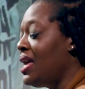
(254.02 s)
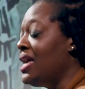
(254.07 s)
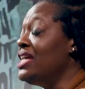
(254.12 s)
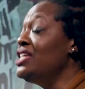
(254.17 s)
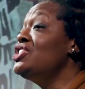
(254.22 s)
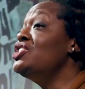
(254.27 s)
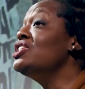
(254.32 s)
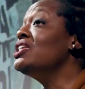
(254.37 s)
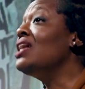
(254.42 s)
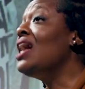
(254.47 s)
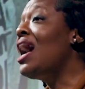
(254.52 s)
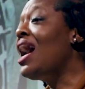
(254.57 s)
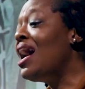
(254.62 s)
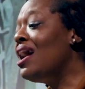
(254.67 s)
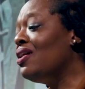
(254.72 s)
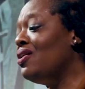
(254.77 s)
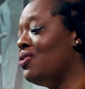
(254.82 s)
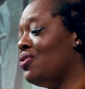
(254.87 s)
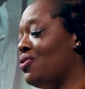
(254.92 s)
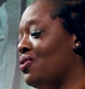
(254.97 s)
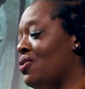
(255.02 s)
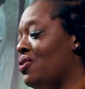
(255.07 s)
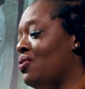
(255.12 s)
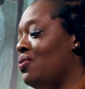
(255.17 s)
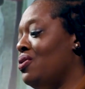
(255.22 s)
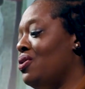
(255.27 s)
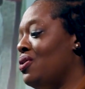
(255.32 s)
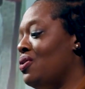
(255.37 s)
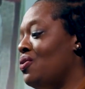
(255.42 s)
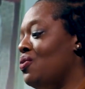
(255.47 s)
In Chicago,
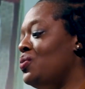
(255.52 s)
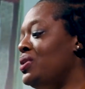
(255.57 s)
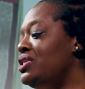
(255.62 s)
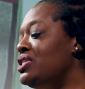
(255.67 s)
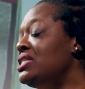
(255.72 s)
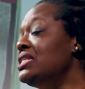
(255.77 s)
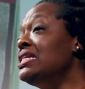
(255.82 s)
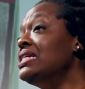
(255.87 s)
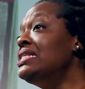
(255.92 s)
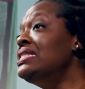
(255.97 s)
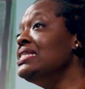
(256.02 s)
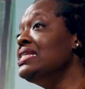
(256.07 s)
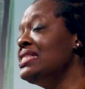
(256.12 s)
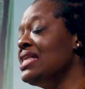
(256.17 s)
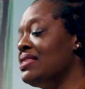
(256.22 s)
though, we did see